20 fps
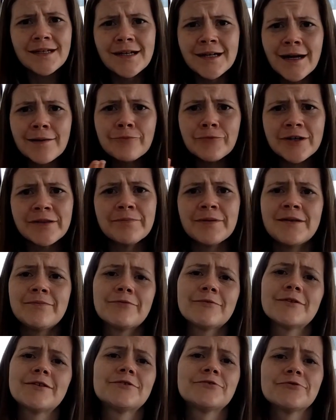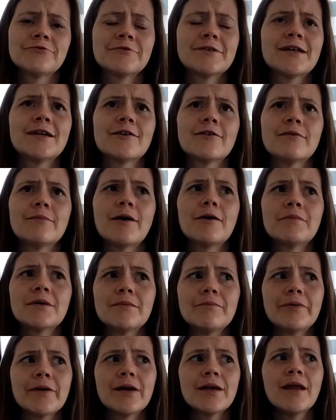And I'm with people that truly care about
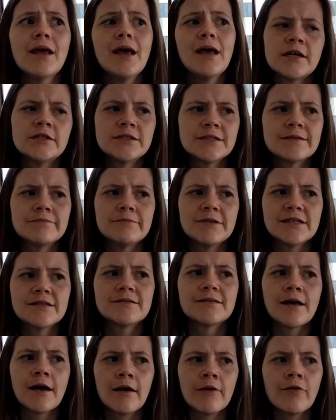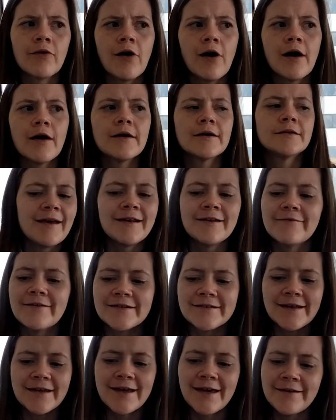me, but I just miss that a lot.
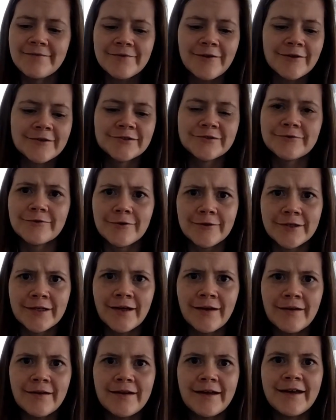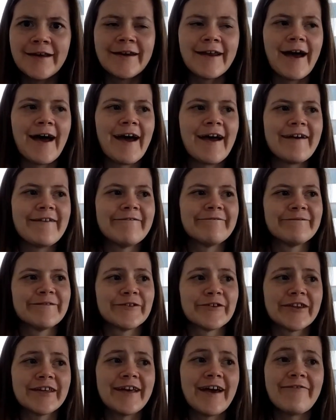Anyways, I came to Australia and I
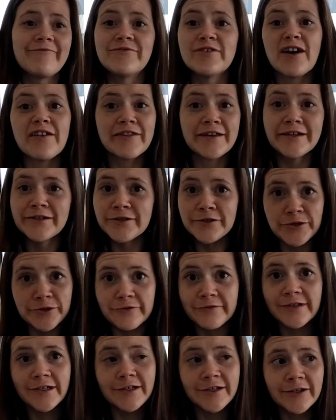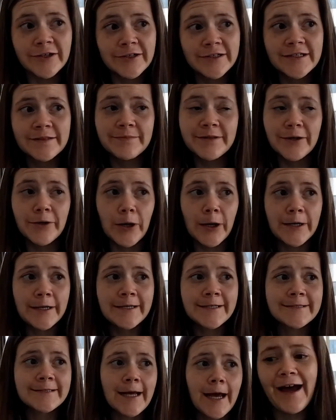really have nothing to do here. To be
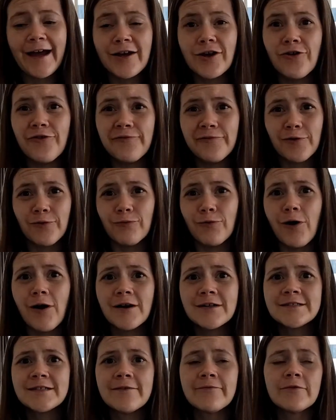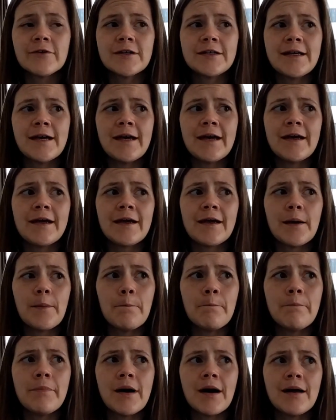honest, I go for walks every day,
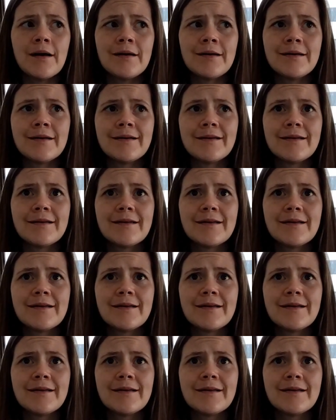but